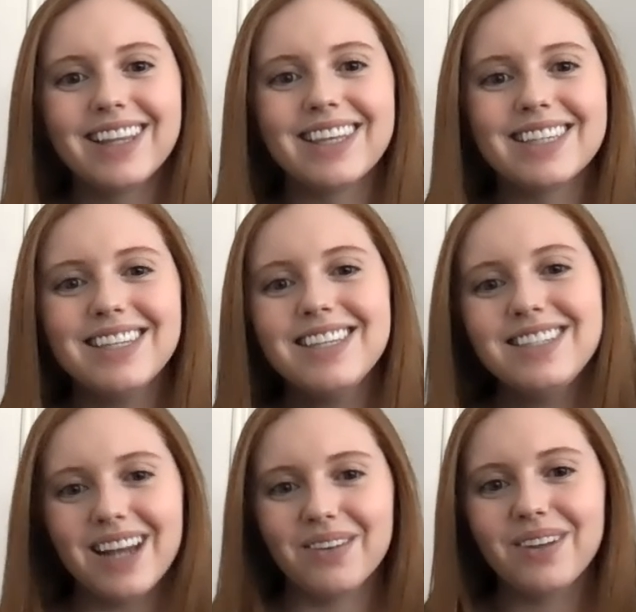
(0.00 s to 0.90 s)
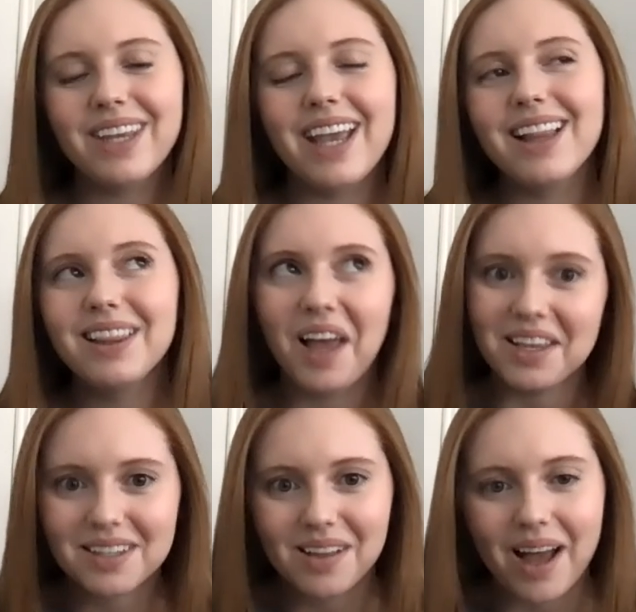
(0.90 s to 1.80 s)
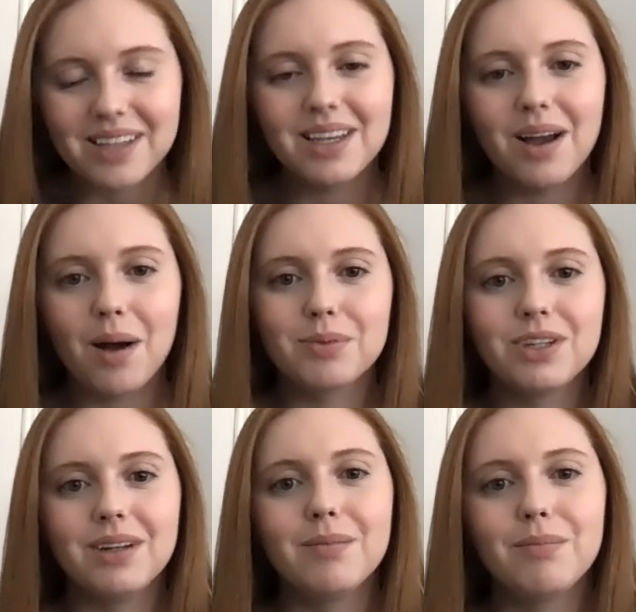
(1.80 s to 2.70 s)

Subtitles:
This is generally a less classy option,